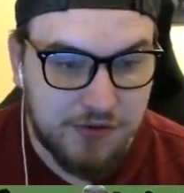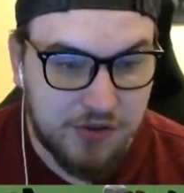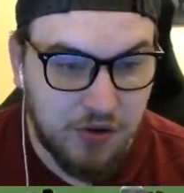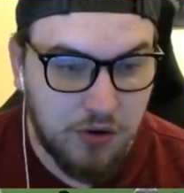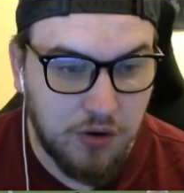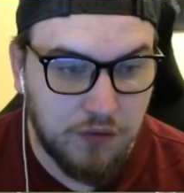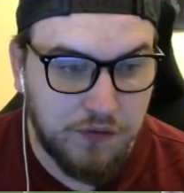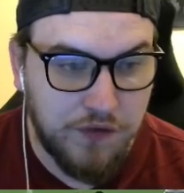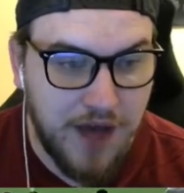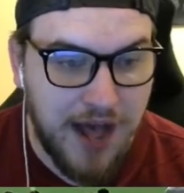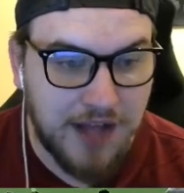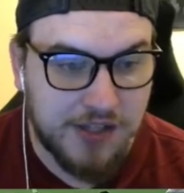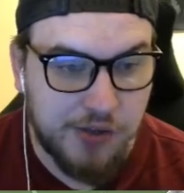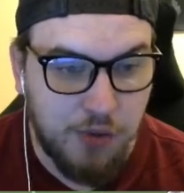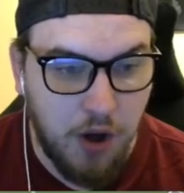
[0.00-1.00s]
struggled
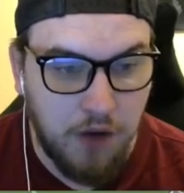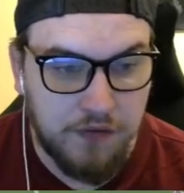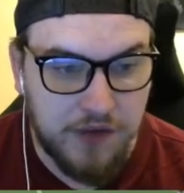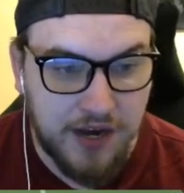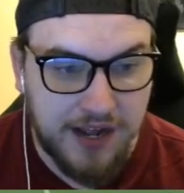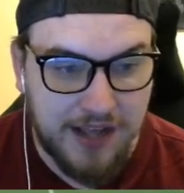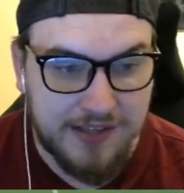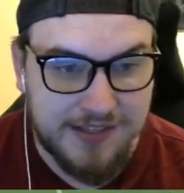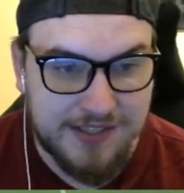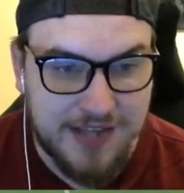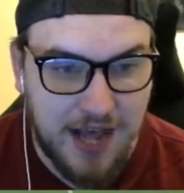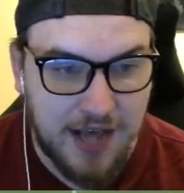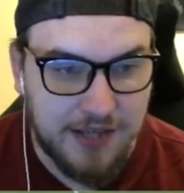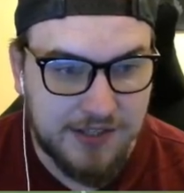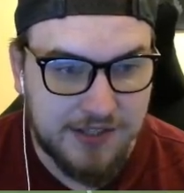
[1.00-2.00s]
far too often against
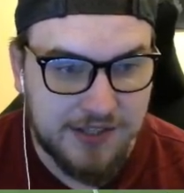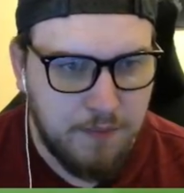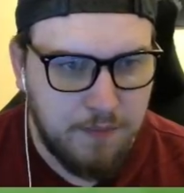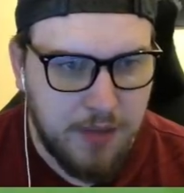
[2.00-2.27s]
sides.